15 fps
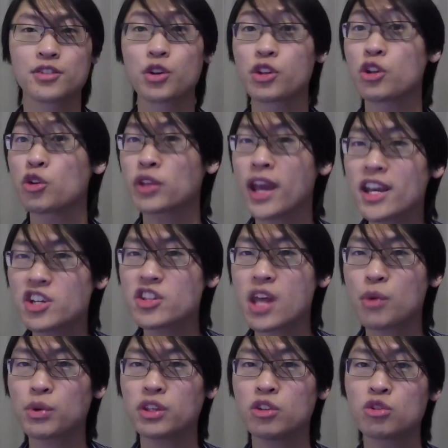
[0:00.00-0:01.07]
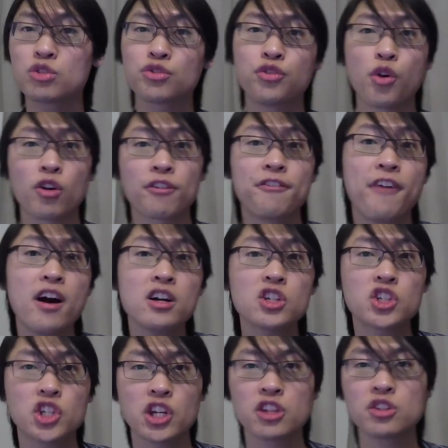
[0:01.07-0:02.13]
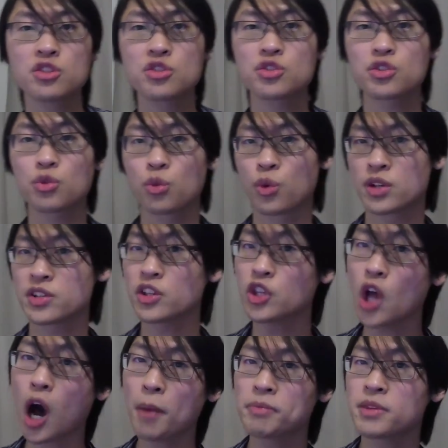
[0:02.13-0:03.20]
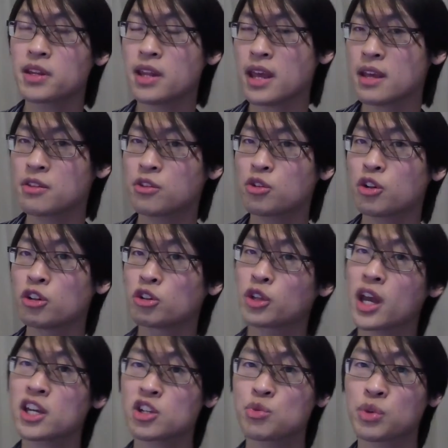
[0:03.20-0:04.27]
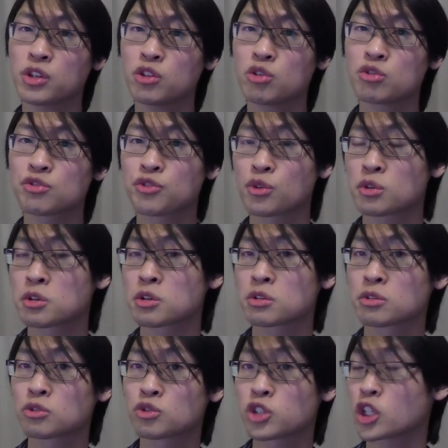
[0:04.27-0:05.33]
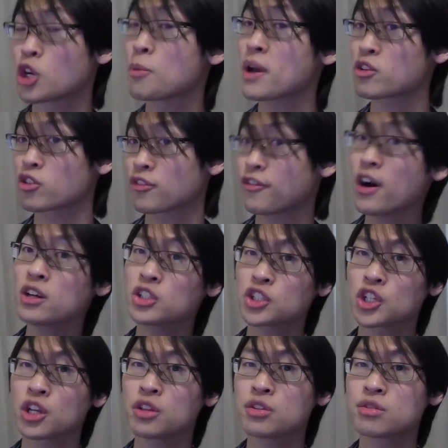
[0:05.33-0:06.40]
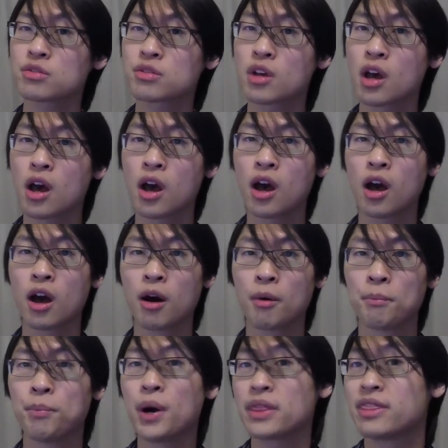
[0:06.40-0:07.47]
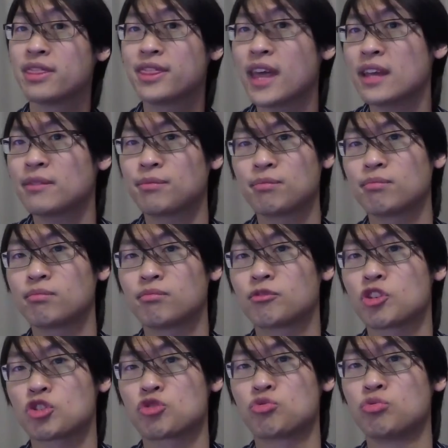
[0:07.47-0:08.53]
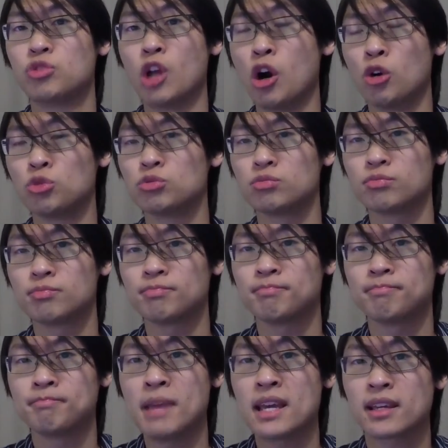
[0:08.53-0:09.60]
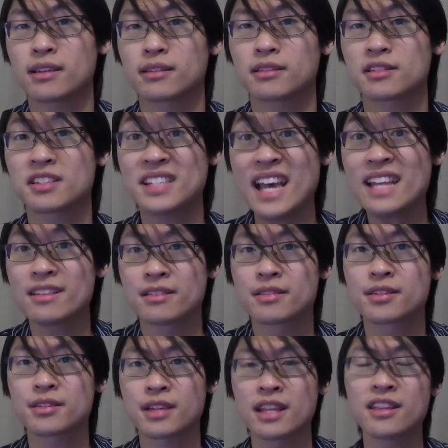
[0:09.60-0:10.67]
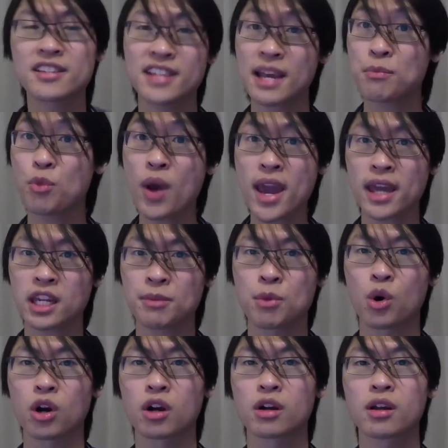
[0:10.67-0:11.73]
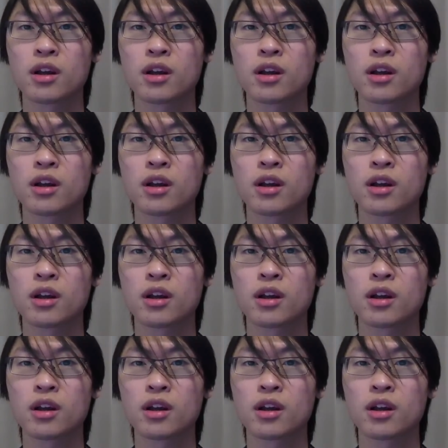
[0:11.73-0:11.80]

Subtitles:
notation that we use for functions was adopted into the notation we use for trigonometric functions, but they just don't make sense in the same way anymore,